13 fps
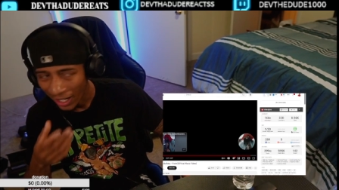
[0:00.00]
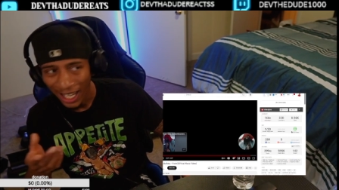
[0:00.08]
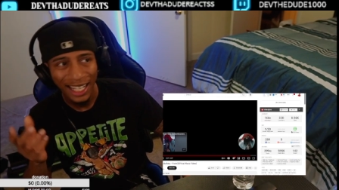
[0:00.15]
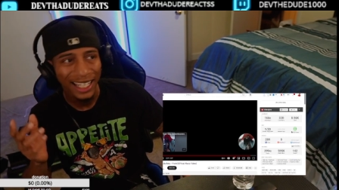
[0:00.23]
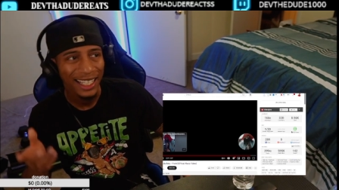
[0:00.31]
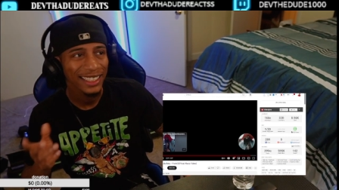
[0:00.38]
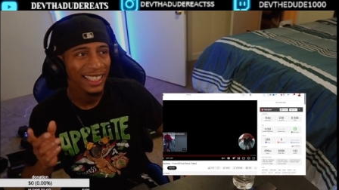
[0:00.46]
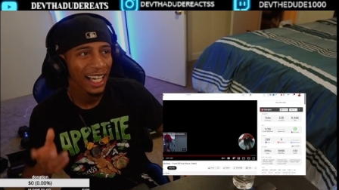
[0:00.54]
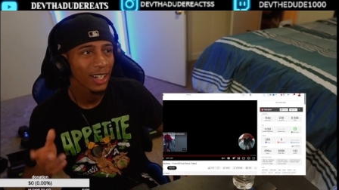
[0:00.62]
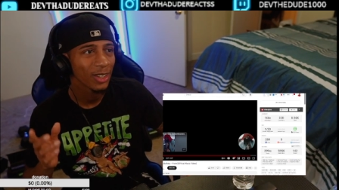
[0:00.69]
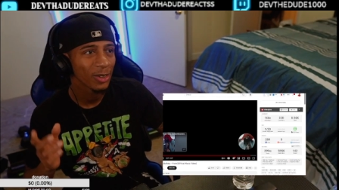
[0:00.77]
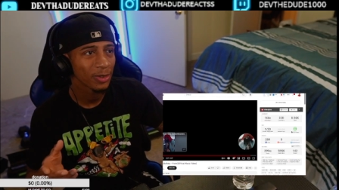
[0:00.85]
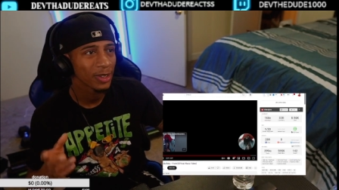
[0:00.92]
I need y'all to
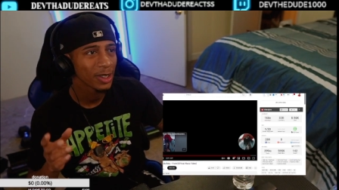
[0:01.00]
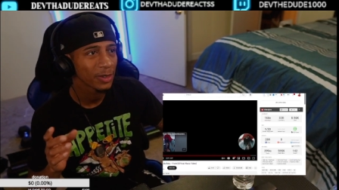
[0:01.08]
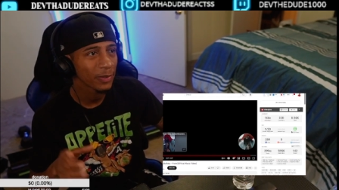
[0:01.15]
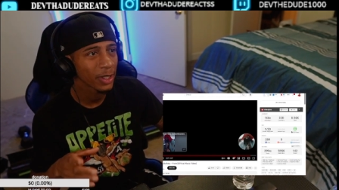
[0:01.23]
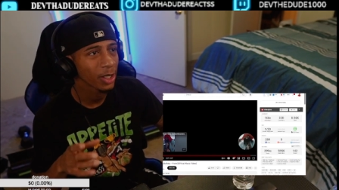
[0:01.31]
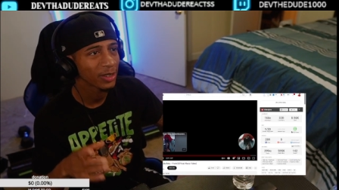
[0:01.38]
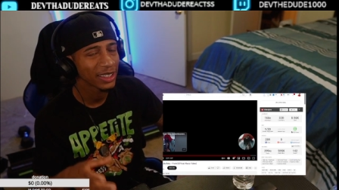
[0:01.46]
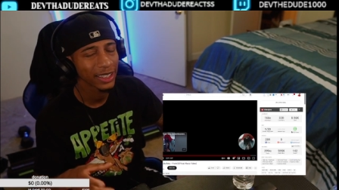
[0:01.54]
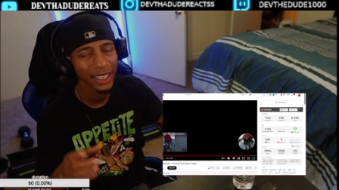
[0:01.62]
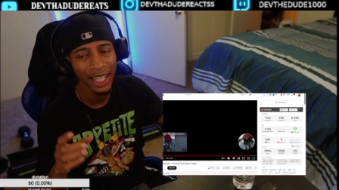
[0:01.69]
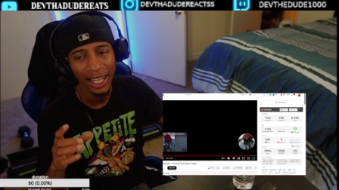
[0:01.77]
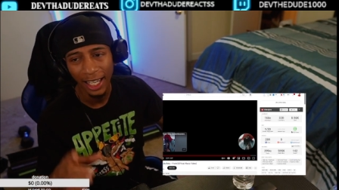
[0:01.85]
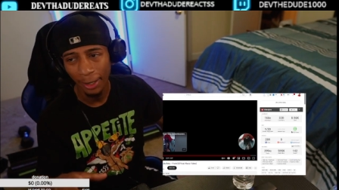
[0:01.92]
do for this video is hit
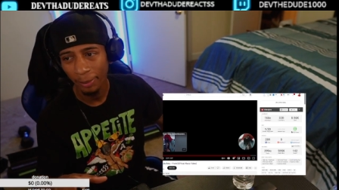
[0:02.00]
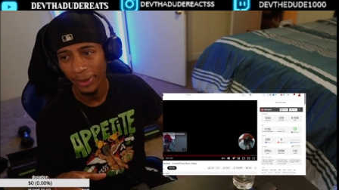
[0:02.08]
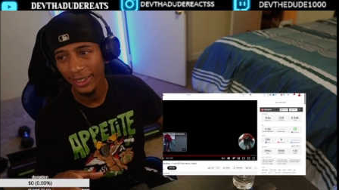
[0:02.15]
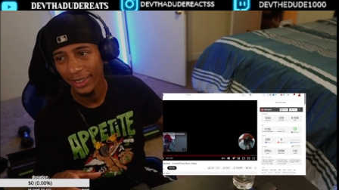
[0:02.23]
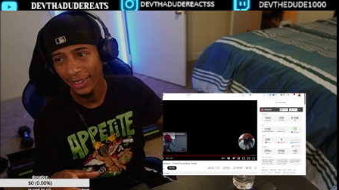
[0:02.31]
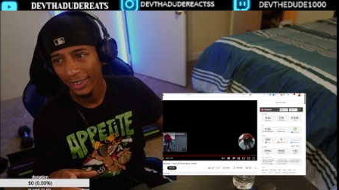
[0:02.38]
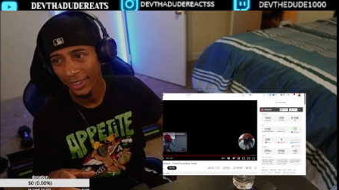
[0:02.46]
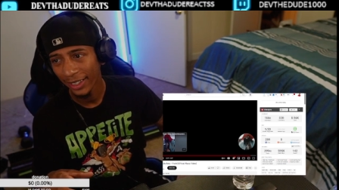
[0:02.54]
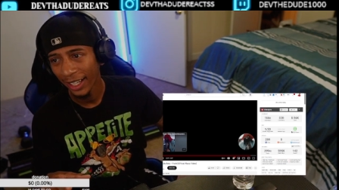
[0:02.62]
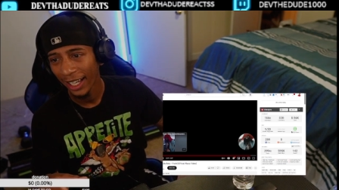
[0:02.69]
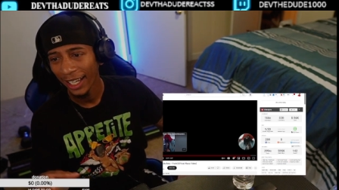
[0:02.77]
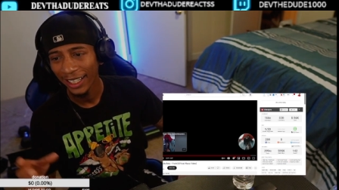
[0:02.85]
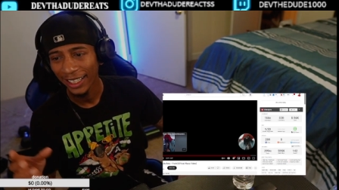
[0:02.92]
that like button,
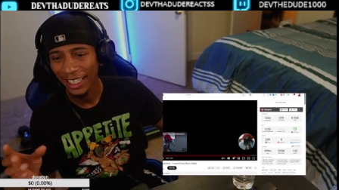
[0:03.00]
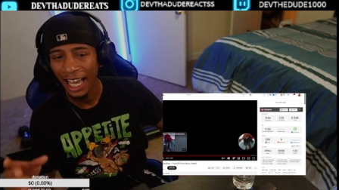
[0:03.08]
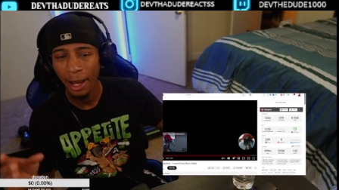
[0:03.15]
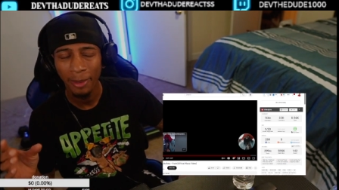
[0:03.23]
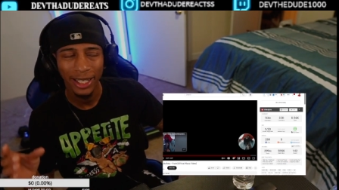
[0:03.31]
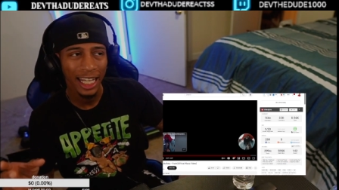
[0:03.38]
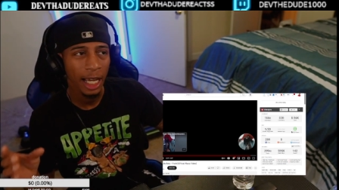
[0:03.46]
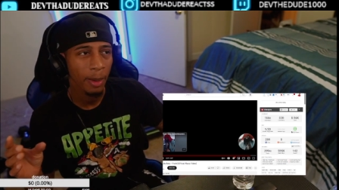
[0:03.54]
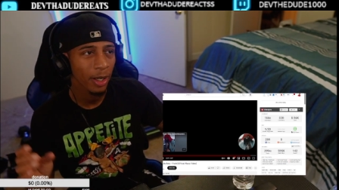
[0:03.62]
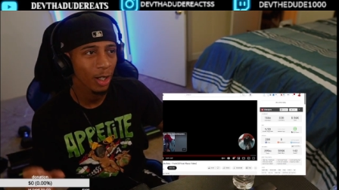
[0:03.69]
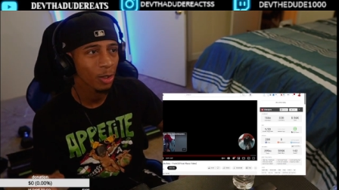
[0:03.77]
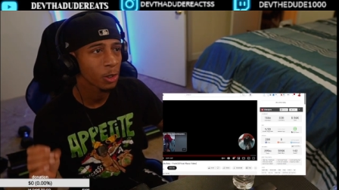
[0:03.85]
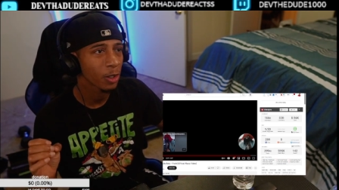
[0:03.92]
comment down
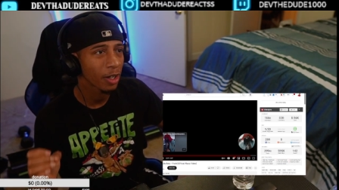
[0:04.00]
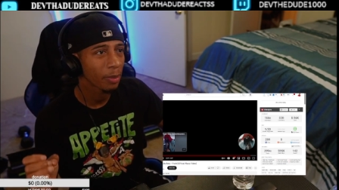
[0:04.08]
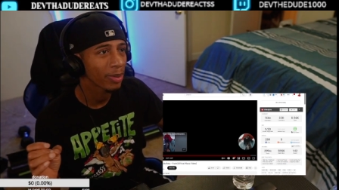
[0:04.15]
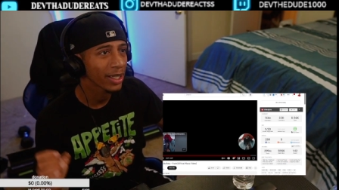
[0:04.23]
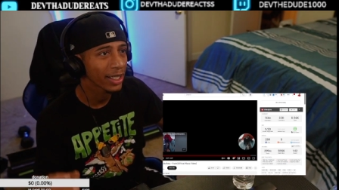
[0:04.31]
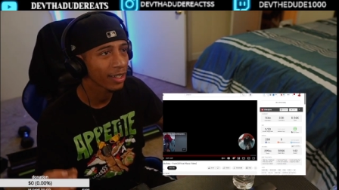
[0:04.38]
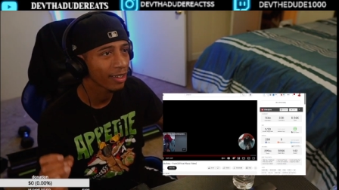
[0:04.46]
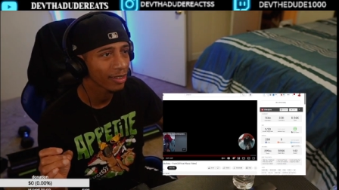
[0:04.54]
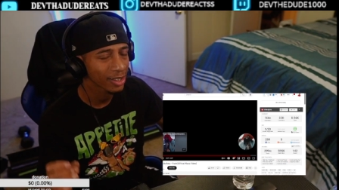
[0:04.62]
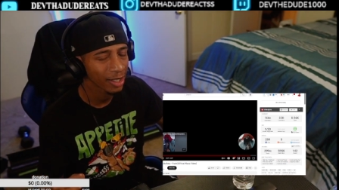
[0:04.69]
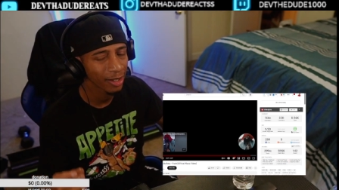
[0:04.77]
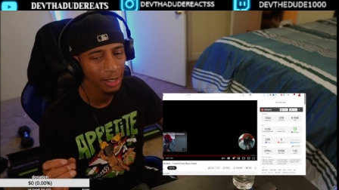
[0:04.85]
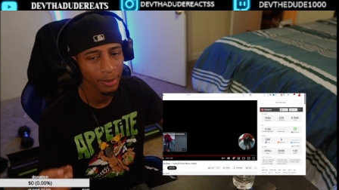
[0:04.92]
below your opinion on the
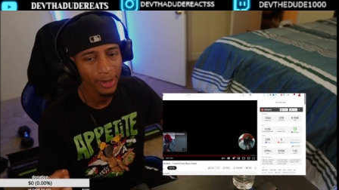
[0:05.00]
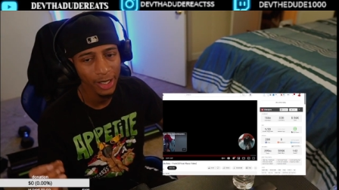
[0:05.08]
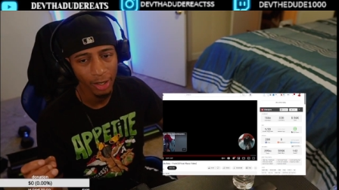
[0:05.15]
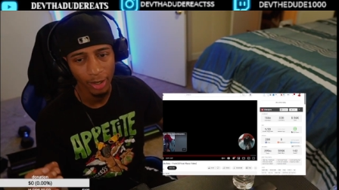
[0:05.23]
song, let me know.